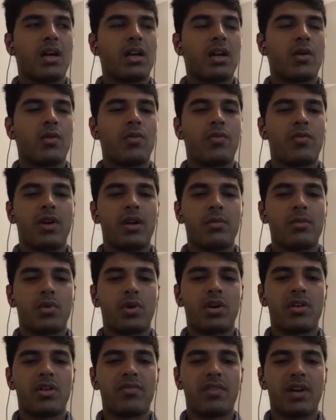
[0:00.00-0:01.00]
around
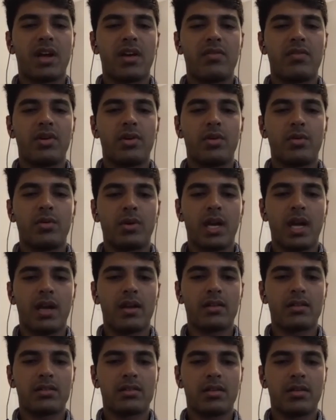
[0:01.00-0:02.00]
1.5 to 2
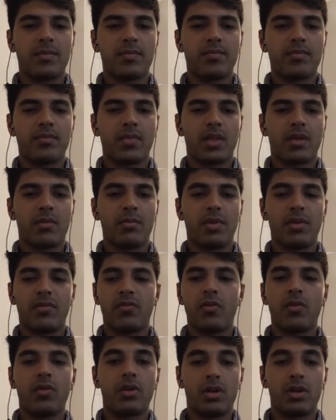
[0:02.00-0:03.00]
lakhs
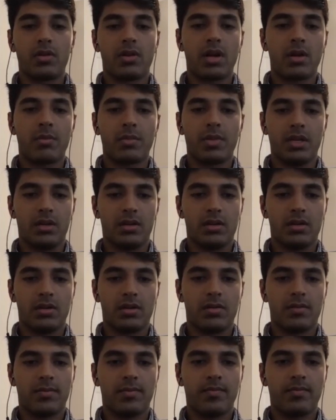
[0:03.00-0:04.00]
before you come here.
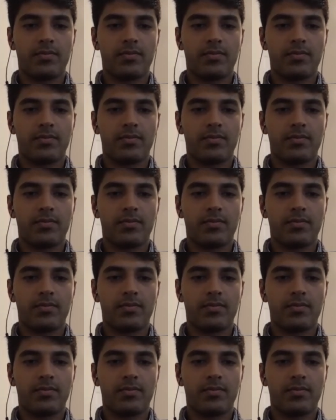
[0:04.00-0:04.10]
